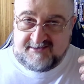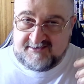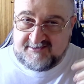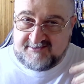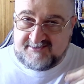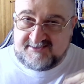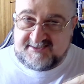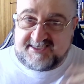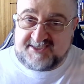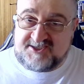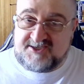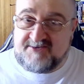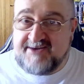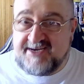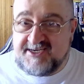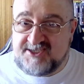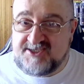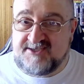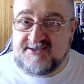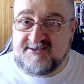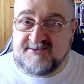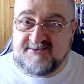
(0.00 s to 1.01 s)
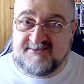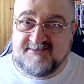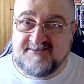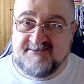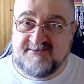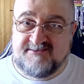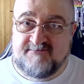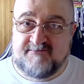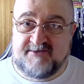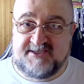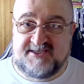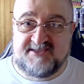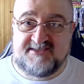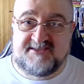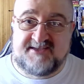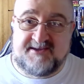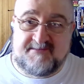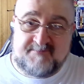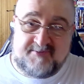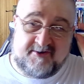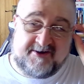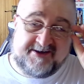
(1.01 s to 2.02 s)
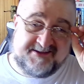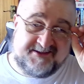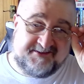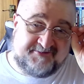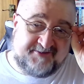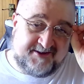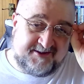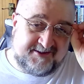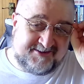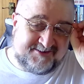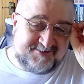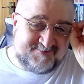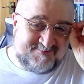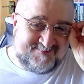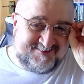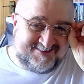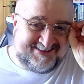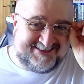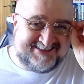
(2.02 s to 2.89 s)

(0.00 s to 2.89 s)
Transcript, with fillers: situation, which is the point of the film.